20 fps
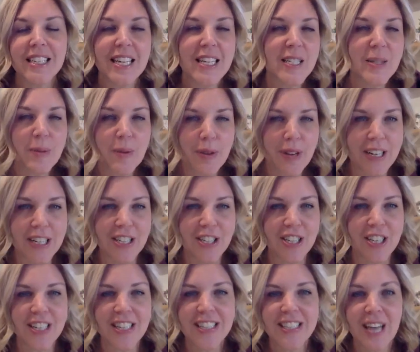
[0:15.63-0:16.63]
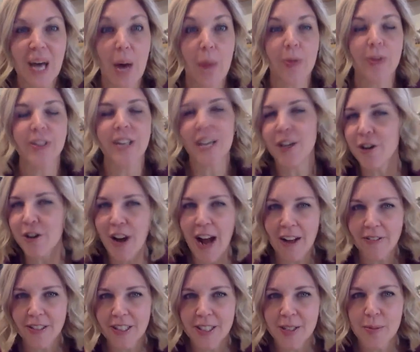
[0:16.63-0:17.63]
and inspiration to help you take your
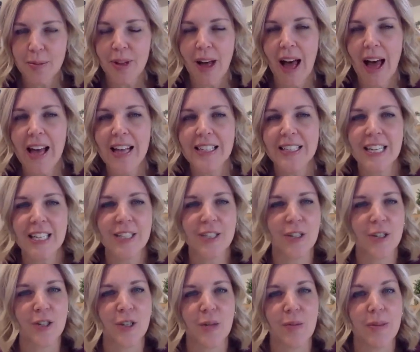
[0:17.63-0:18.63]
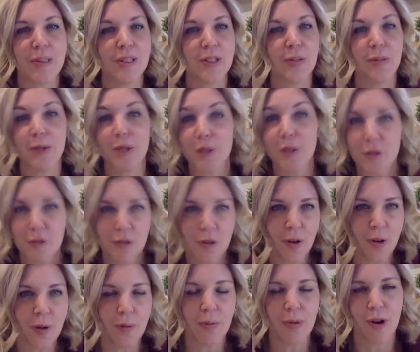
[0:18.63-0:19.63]
crafting supplies and turn them into
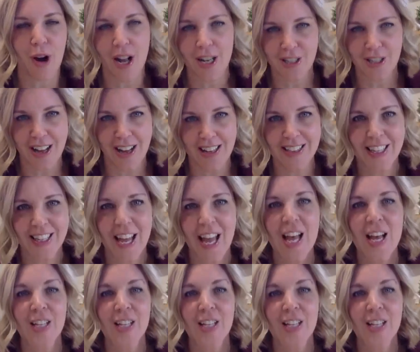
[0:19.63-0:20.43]
beautiful projects